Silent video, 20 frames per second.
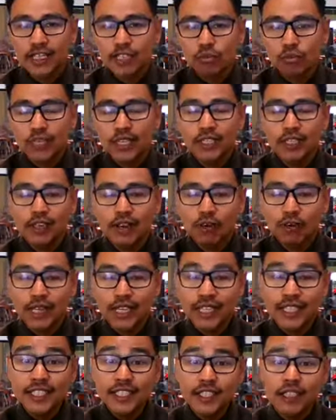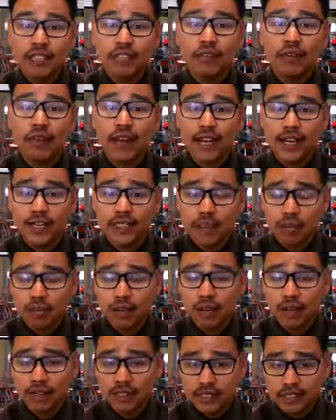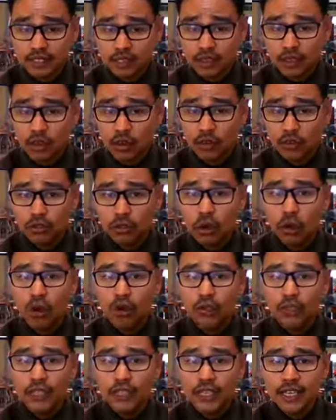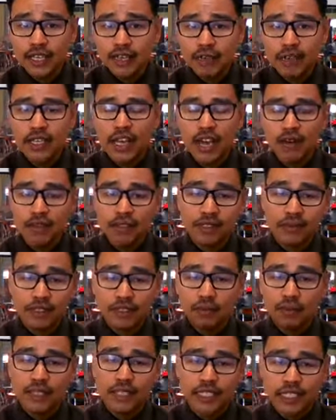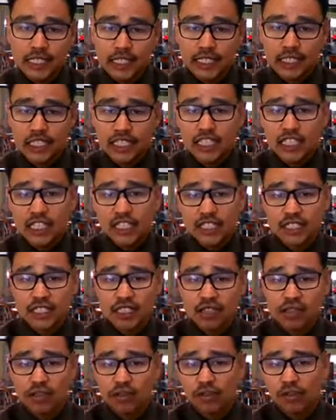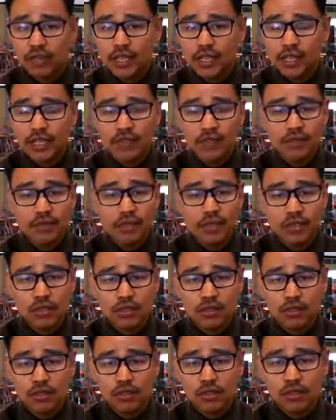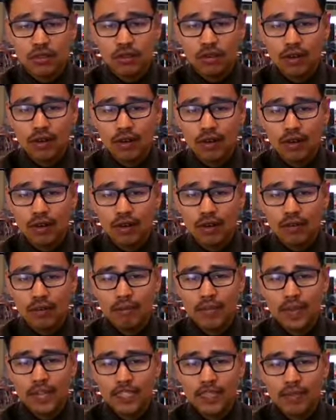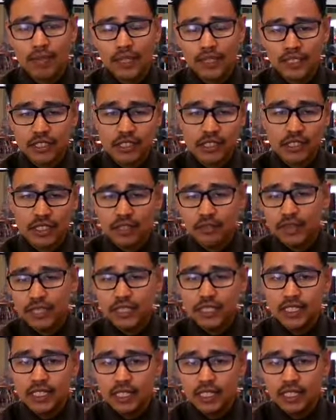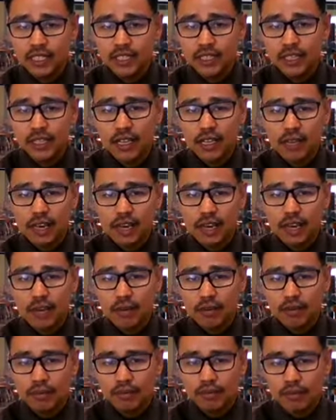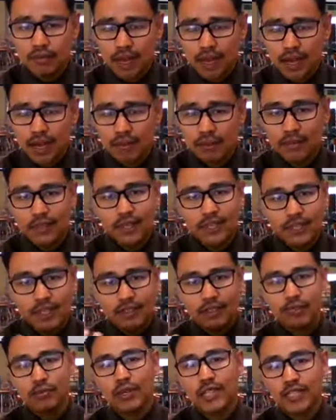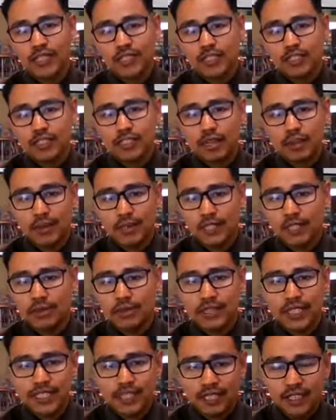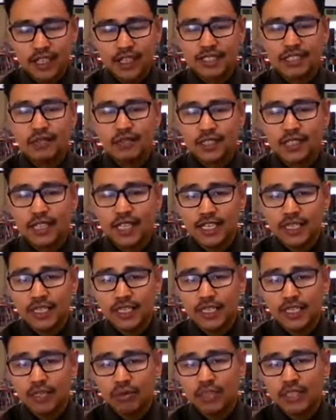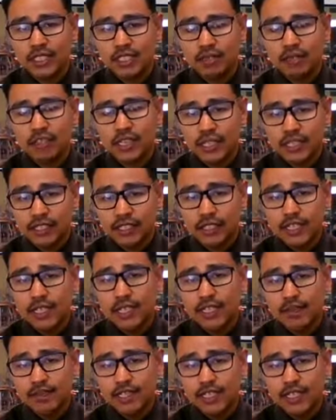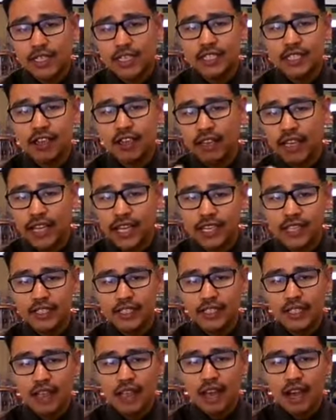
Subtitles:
is we can certify the private loan only if you have enough unmet need. So if you maximize your unmet need, and the way that's determined is we take the cost of attendance and we subtract your EFC and all aid.